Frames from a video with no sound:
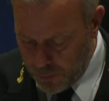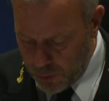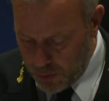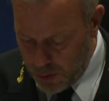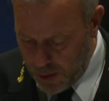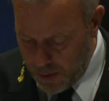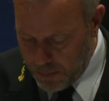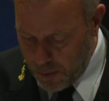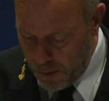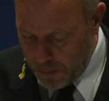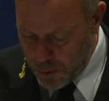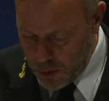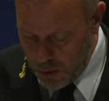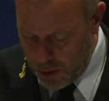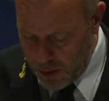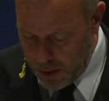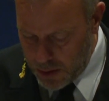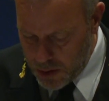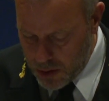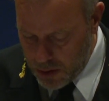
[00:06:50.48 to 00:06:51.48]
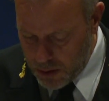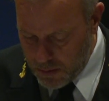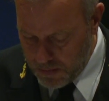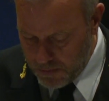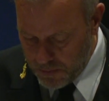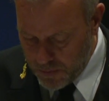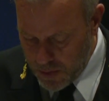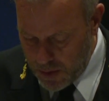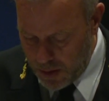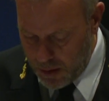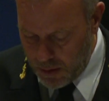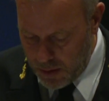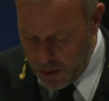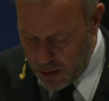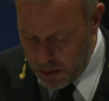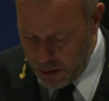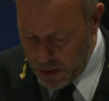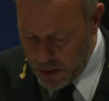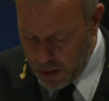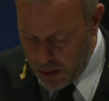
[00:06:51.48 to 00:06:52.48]
for their population and
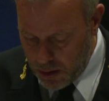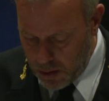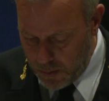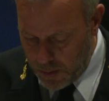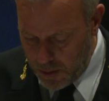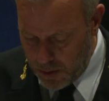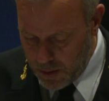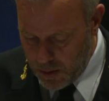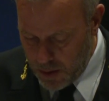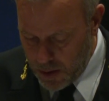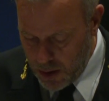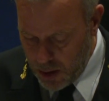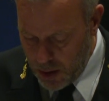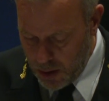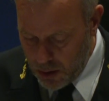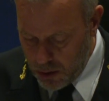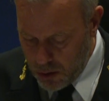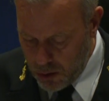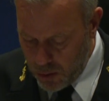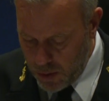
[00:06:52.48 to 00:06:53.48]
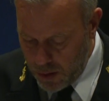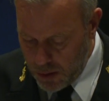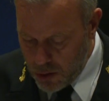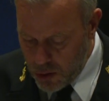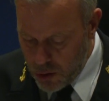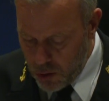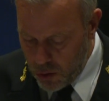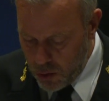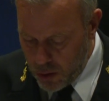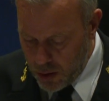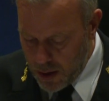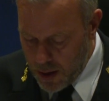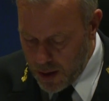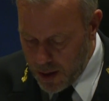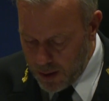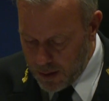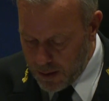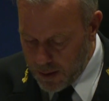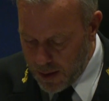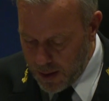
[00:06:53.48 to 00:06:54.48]
their economy to endure
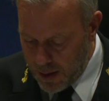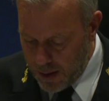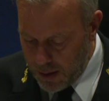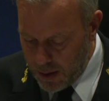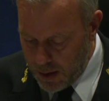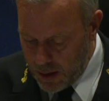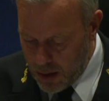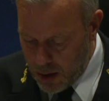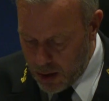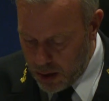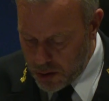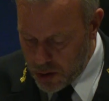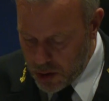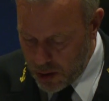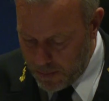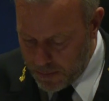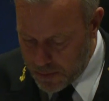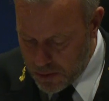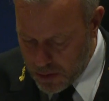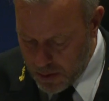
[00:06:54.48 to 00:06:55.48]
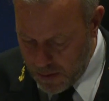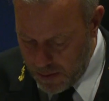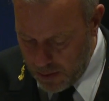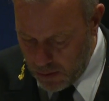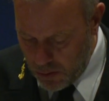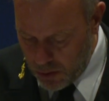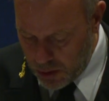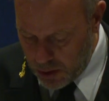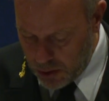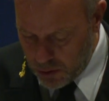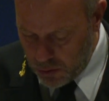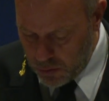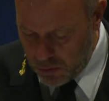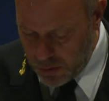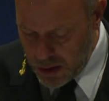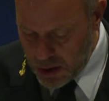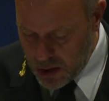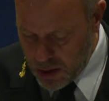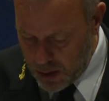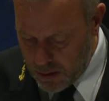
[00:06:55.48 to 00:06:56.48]
unending hardships in order to
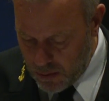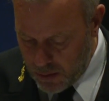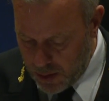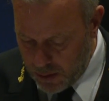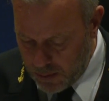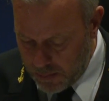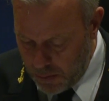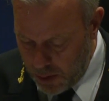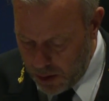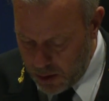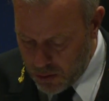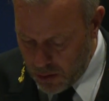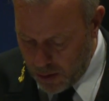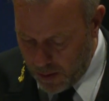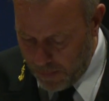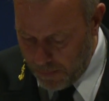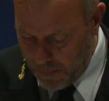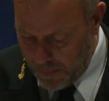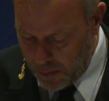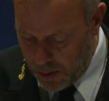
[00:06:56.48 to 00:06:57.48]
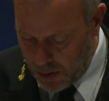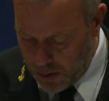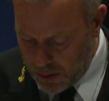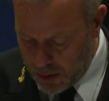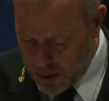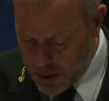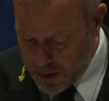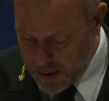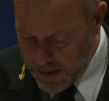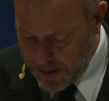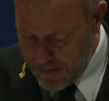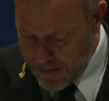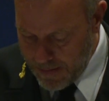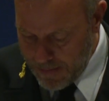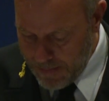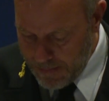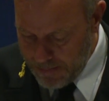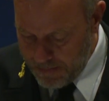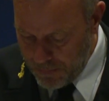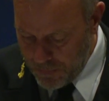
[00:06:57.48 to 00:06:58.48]
regenerate military capabilities.
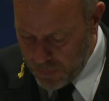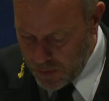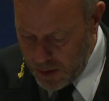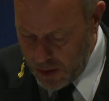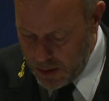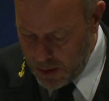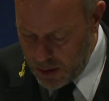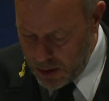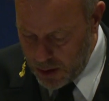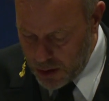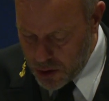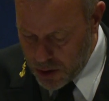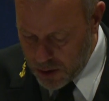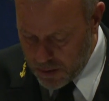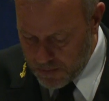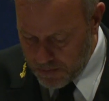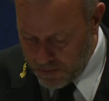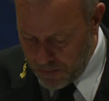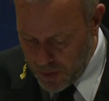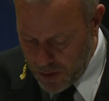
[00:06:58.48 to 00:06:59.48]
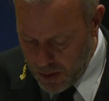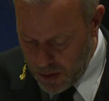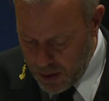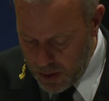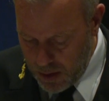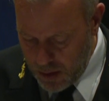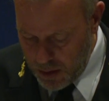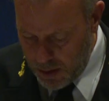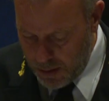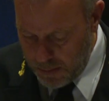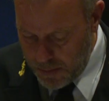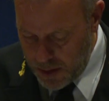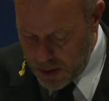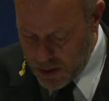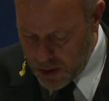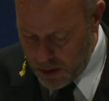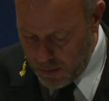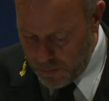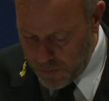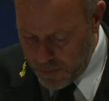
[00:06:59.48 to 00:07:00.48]
In addition, their
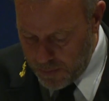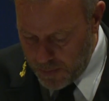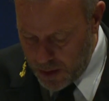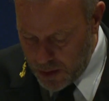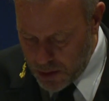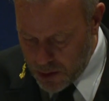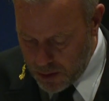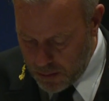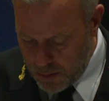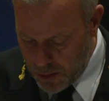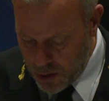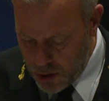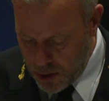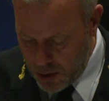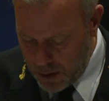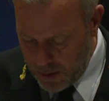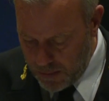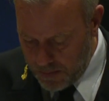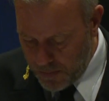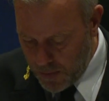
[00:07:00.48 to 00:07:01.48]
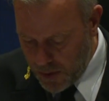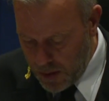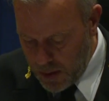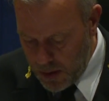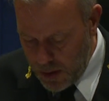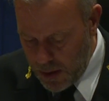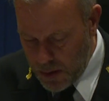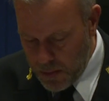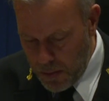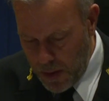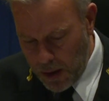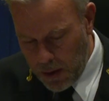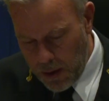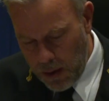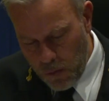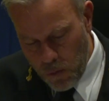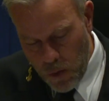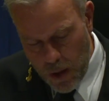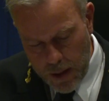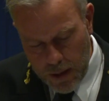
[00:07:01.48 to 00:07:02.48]
misinformation machine is
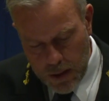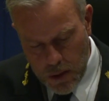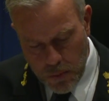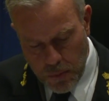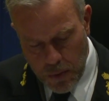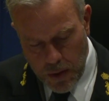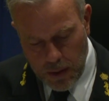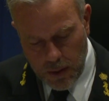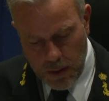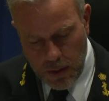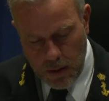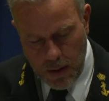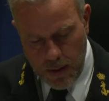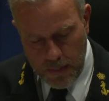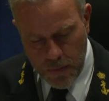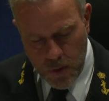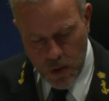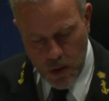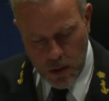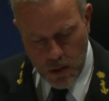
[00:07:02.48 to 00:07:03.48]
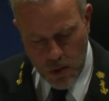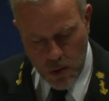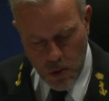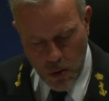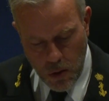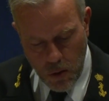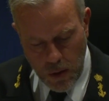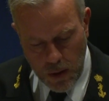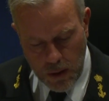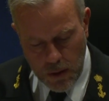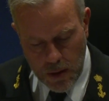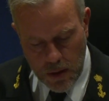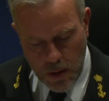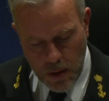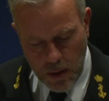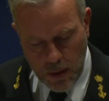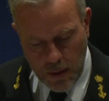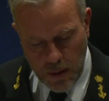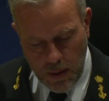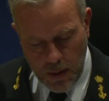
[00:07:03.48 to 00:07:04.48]
making widespread attempts at sowing
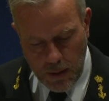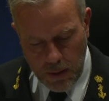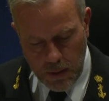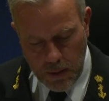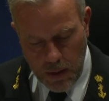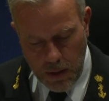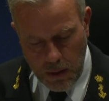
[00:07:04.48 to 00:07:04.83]
discontent